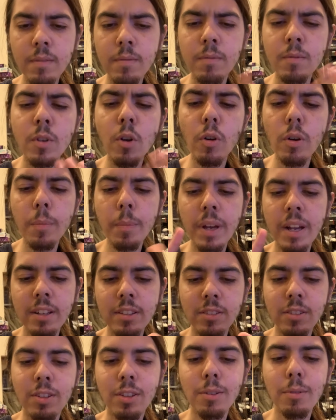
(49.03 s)
going
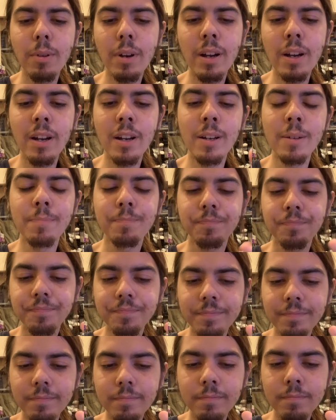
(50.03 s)
back to a
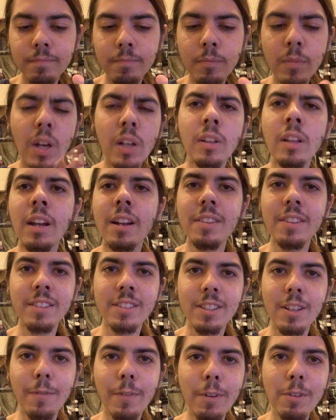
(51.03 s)
lot of the
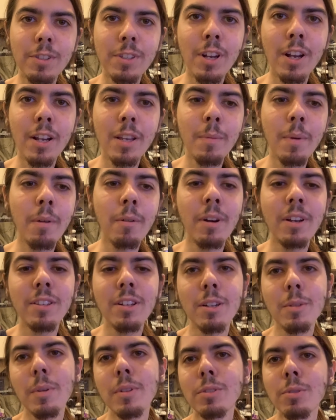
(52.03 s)
stuff I was talking about where I
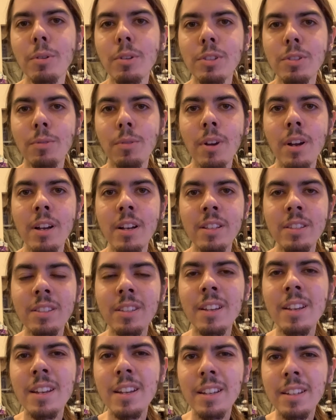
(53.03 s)
talked about Toys R Us,
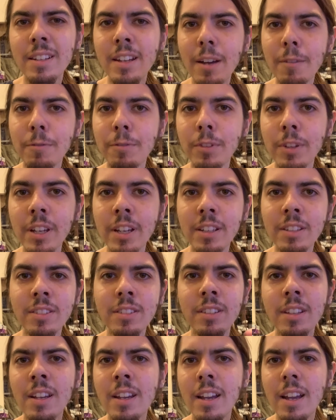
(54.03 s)

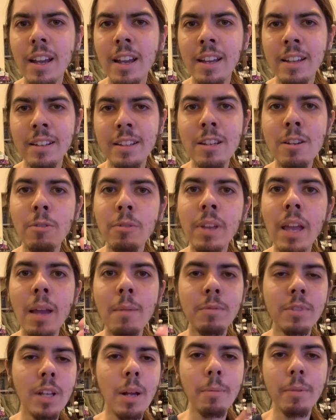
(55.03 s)
Netflix, and
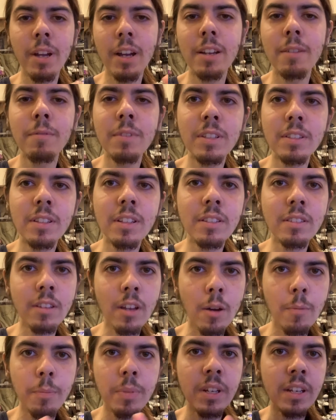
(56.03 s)
GameStop, kind of these
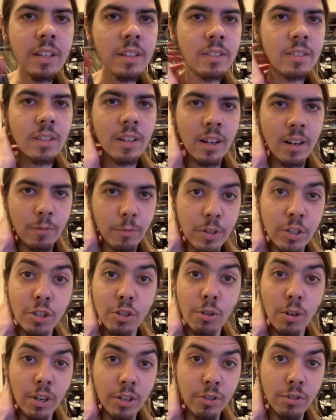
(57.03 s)
companies
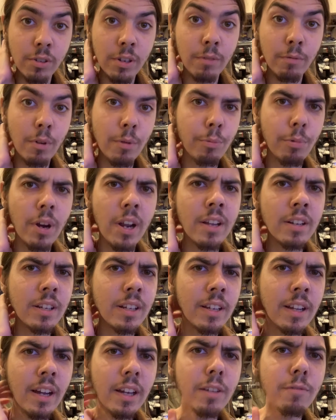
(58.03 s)
restructuring,
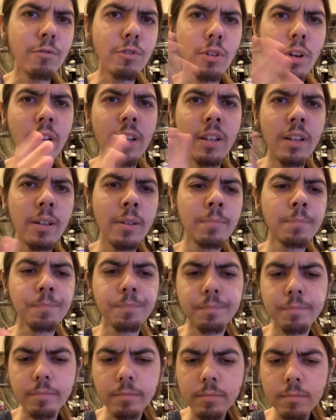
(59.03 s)
rebranding, kind of trying to
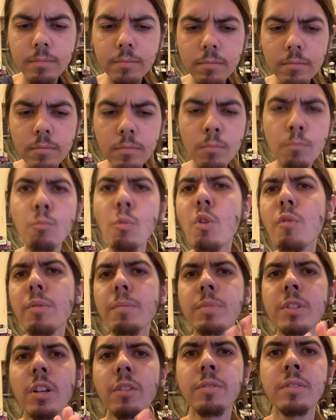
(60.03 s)
move
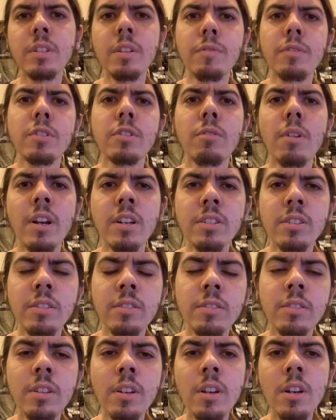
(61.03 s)
themselves in different
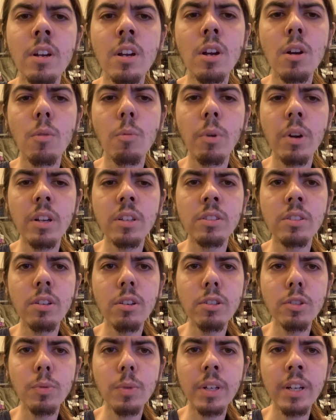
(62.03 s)
directions. Whereas
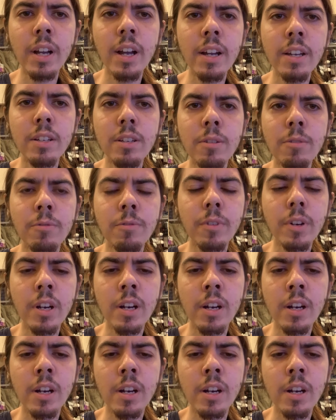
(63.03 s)
those were kind of